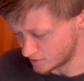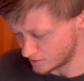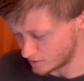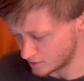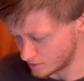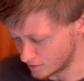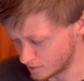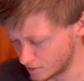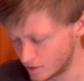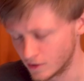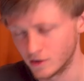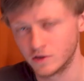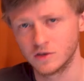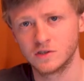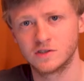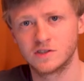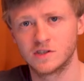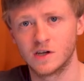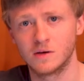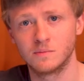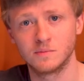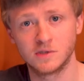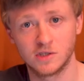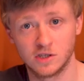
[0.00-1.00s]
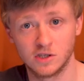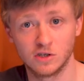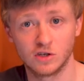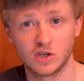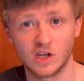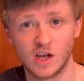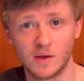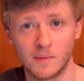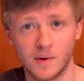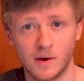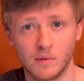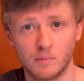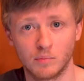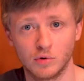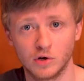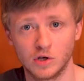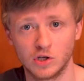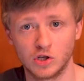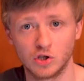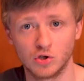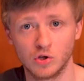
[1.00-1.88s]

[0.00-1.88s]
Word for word: the sums here came out pretty